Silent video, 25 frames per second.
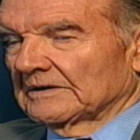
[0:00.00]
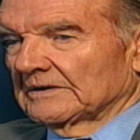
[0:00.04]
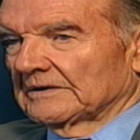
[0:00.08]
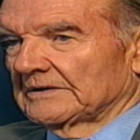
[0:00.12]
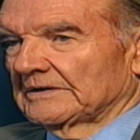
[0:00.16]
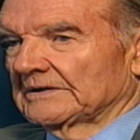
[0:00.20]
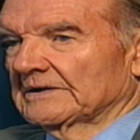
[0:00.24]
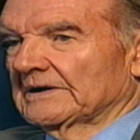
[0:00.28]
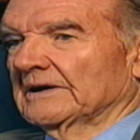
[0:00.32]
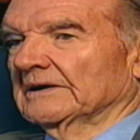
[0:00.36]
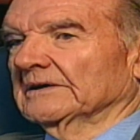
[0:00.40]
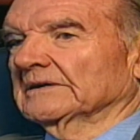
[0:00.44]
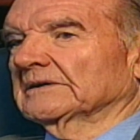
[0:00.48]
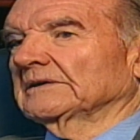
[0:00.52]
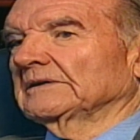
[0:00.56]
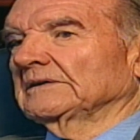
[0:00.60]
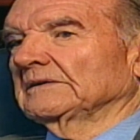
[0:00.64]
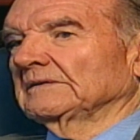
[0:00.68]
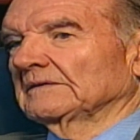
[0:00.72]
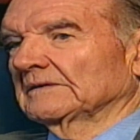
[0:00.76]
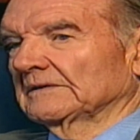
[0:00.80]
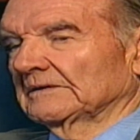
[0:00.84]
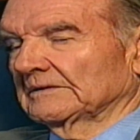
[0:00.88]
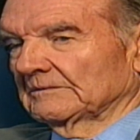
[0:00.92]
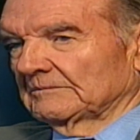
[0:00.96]

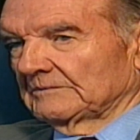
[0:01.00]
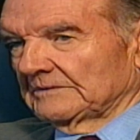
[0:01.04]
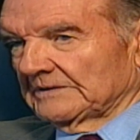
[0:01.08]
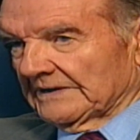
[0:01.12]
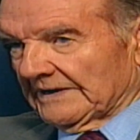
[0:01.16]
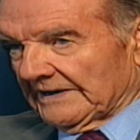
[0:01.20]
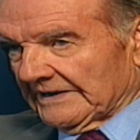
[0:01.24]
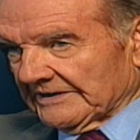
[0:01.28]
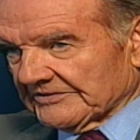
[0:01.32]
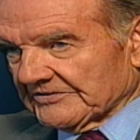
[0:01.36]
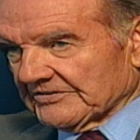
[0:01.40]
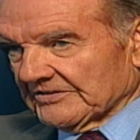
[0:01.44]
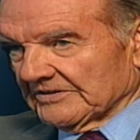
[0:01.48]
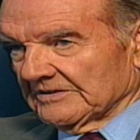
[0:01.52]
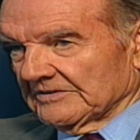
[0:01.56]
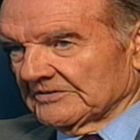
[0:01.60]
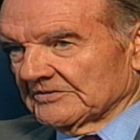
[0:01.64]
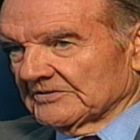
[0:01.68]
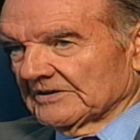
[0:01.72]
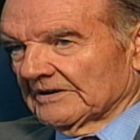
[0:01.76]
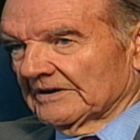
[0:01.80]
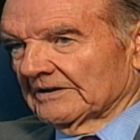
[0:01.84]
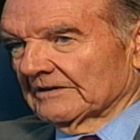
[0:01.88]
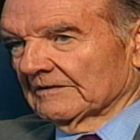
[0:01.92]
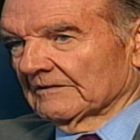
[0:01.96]
knocking the
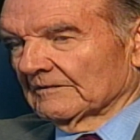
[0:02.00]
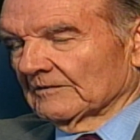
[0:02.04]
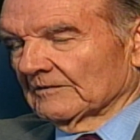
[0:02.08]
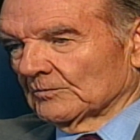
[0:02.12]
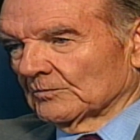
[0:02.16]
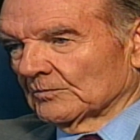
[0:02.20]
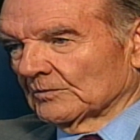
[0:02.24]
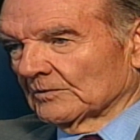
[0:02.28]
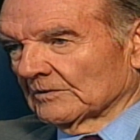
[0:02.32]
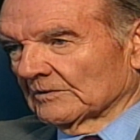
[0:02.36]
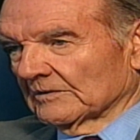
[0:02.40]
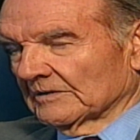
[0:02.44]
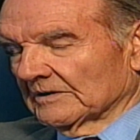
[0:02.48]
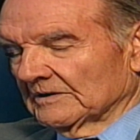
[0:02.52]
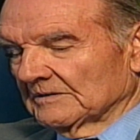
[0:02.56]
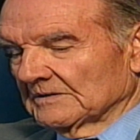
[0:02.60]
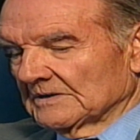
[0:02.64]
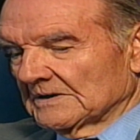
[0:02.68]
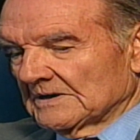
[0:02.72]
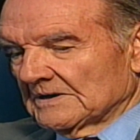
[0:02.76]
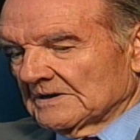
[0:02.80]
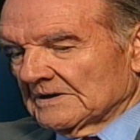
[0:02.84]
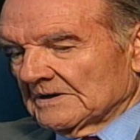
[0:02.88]
Nazis out war,